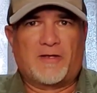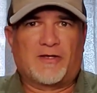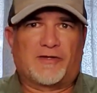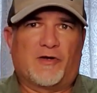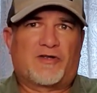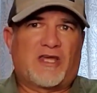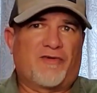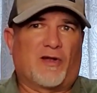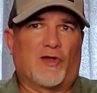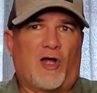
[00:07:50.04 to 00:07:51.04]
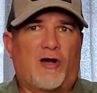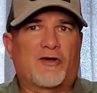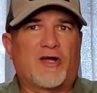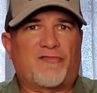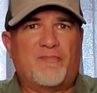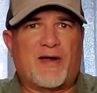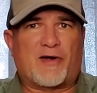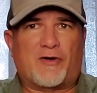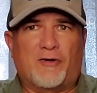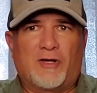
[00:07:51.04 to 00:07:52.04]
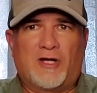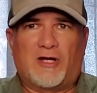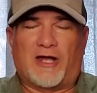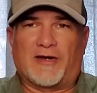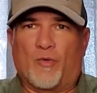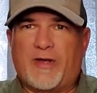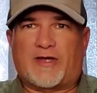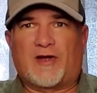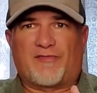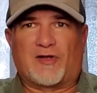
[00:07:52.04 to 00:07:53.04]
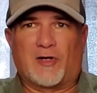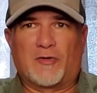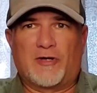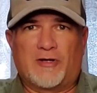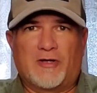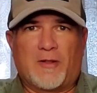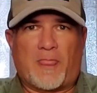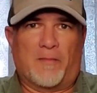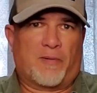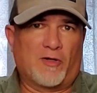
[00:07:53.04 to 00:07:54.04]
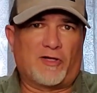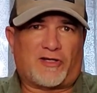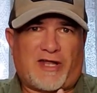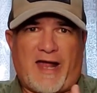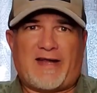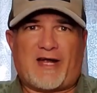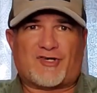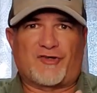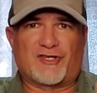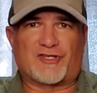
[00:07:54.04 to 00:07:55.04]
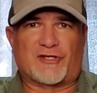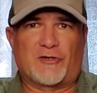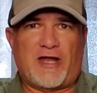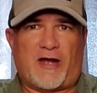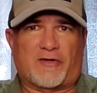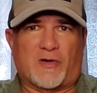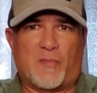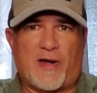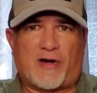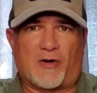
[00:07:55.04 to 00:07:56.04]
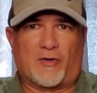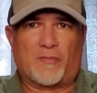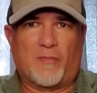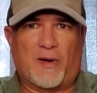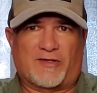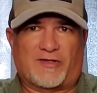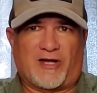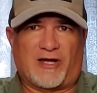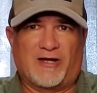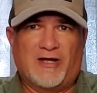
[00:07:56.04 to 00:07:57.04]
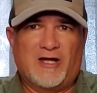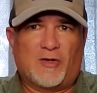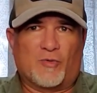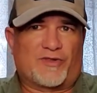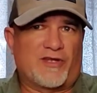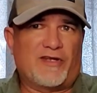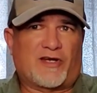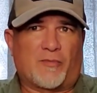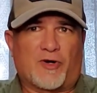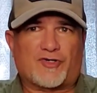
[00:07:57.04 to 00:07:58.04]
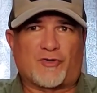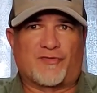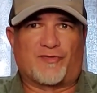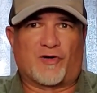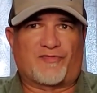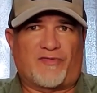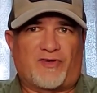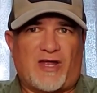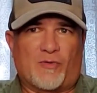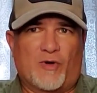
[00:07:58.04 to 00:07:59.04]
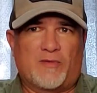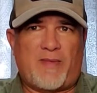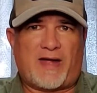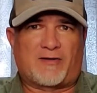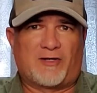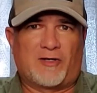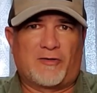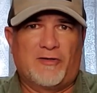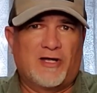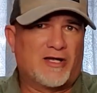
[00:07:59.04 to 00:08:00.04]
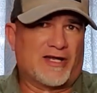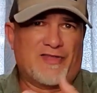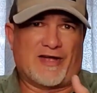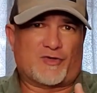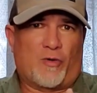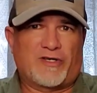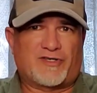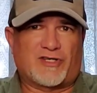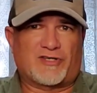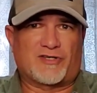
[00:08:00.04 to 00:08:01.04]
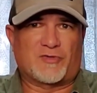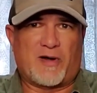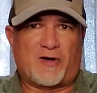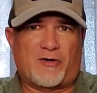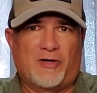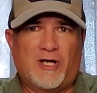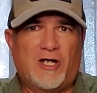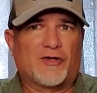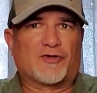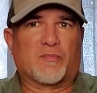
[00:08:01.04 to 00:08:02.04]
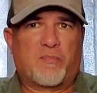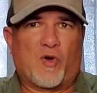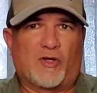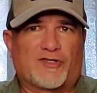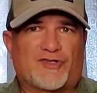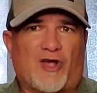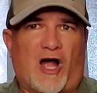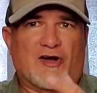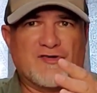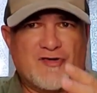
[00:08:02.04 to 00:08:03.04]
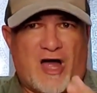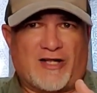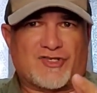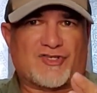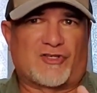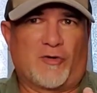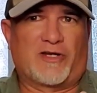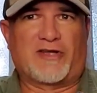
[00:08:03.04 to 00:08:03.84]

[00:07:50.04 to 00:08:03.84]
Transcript: Given a long enough barrel and a weak enough load, a bullet can actually slow down in a barrel, but with any commercial 458 Win Mag load in that 26-inch barrel, your bullets are not slowing